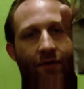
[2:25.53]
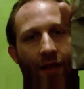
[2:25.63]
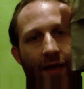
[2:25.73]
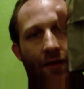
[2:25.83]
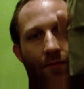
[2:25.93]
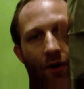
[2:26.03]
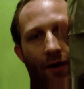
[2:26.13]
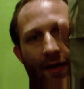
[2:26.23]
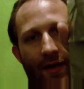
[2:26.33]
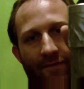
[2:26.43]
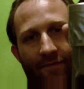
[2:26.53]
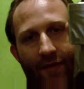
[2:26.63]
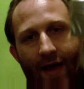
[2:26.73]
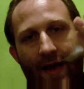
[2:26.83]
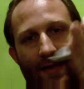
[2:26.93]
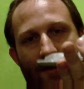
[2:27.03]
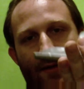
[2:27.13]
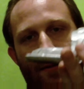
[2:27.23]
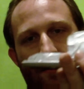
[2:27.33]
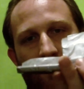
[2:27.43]
to lay the bloggie in flat,
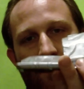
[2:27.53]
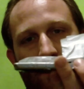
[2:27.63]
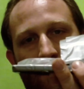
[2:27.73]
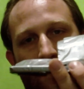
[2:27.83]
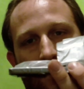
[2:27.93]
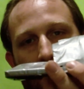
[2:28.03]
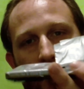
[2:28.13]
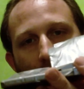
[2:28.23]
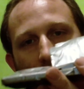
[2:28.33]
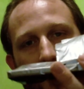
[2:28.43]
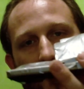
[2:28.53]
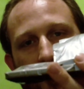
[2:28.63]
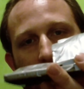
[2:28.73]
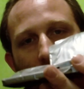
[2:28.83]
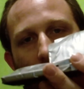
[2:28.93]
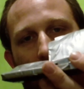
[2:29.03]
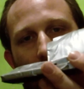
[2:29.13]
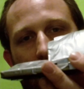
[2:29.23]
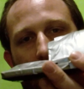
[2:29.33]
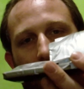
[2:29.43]
and then it looks out through
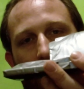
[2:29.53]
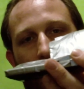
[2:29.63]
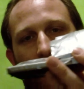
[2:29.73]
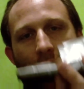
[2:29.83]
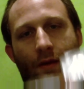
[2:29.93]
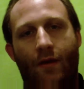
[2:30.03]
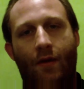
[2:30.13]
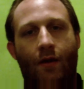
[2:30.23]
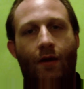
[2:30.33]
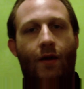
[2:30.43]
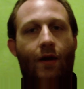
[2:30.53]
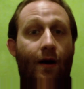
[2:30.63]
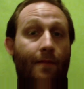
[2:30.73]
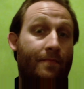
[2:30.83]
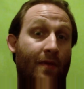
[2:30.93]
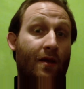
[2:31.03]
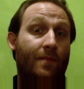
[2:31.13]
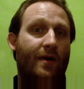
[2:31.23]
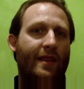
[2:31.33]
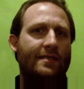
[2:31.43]
here. Um,
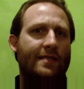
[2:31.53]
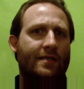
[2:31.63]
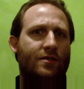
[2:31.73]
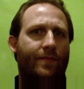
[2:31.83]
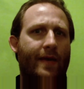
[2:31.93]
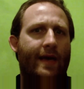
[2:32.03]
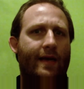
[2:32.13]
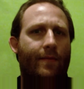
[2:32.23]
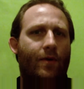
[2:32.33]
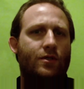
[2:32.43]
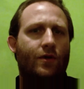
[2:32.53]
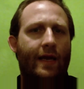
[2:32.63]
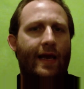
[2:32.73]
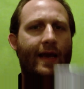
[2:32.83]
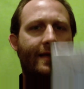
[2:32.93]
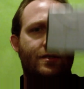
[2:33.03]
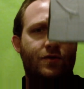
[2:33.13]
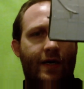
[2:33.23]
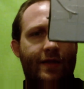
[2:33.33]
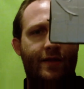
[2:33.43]
but that's not so bad. I'm also going to add
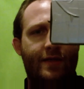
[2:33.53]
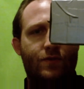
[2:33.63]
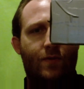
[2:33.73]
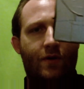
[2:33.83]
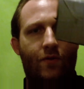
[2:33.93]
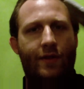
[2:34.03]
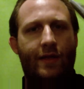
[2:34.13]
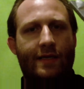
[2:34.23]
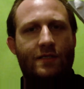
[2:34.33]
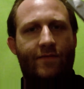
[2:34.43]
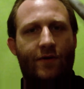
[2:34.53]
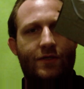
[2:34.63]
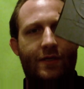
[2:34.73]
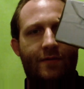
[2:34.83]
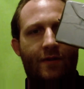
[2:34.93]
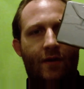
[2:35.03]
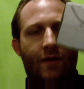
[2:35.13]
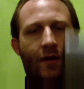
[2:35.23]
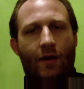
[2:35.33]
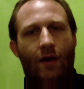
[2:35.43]
to either this one or the next version
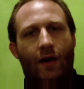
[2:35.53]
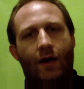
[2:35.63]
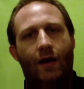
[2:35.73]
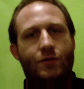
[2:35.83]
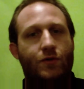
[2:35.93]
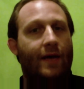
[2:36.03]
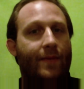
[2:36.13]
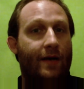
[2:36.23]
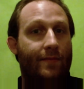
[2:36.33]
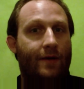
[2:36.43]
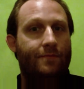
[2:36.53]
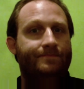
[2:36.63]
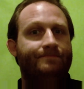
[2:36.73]
uh, a tripod mount